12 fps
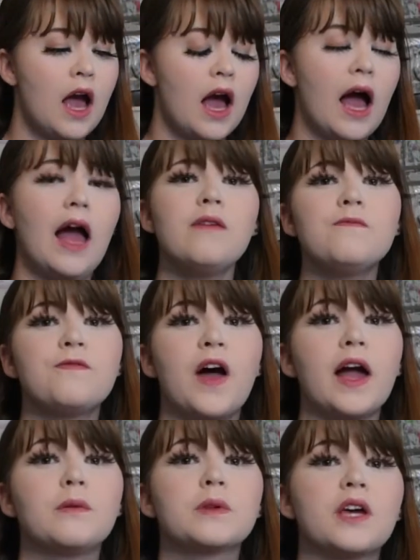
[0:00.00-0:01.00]
I'm
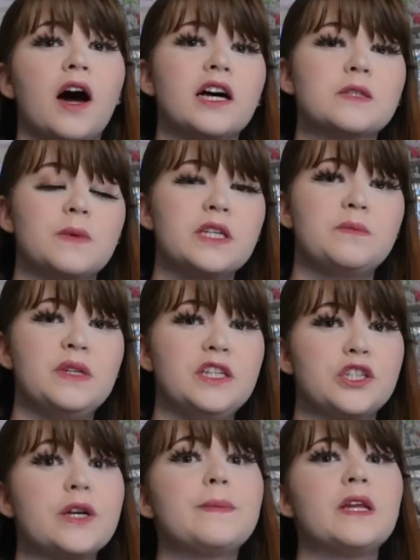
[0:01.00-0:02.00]
fine with cosplays being
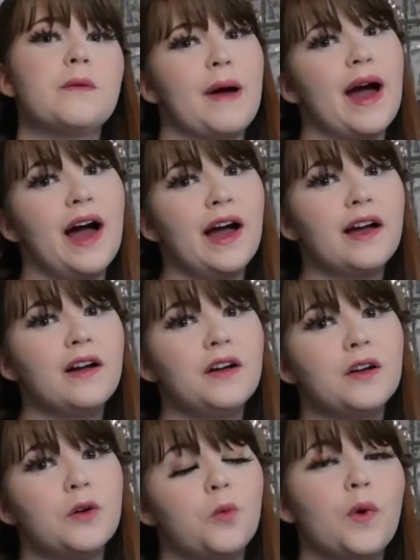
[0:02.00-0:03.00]
shipped in a bag
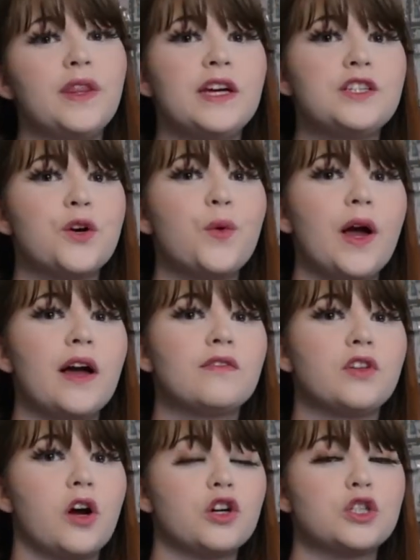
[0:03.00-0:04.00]
when they don't have
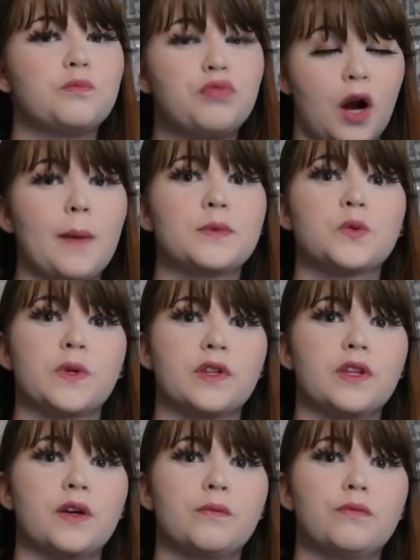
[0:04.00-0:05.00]
large props with
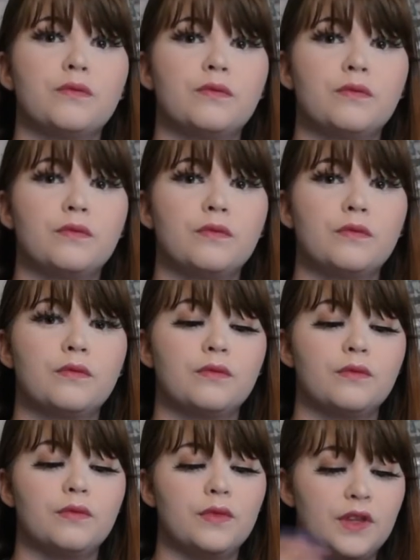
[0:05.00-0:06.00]
them.
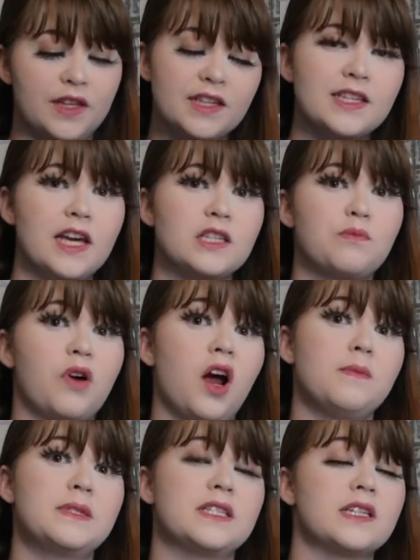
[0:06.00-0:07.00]
This has
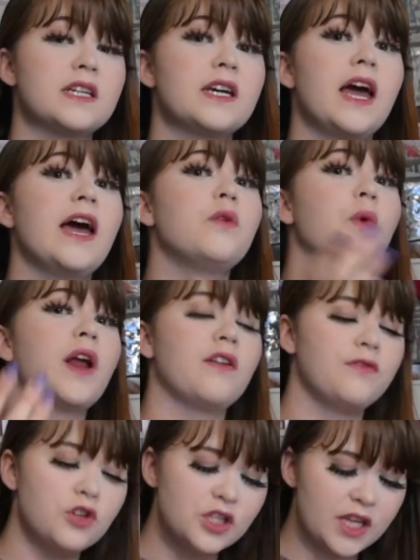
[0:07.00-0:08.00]
props in it. And when
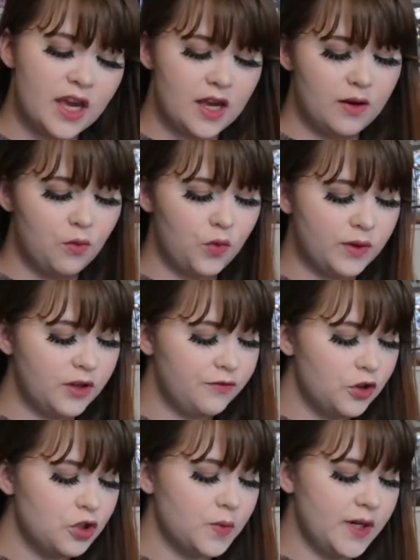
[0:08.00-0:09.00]
the
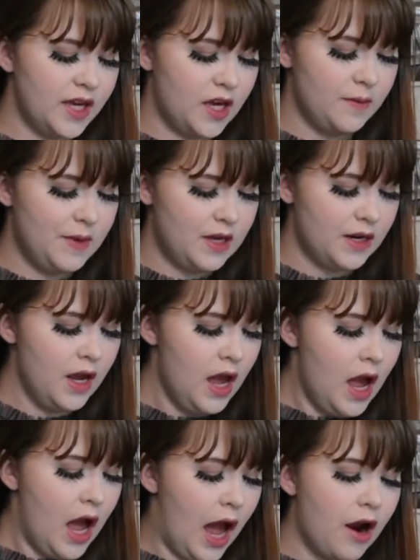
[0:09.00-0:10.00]
first one came in,
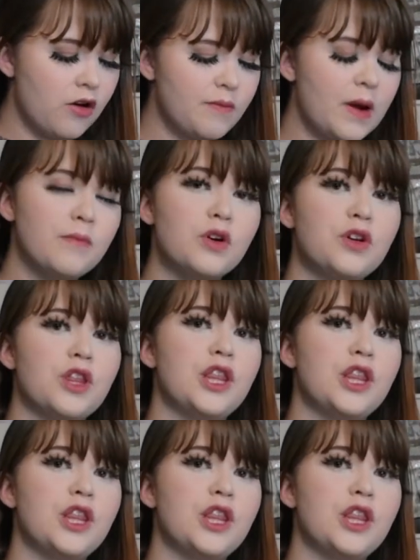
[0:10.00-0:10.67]
I remember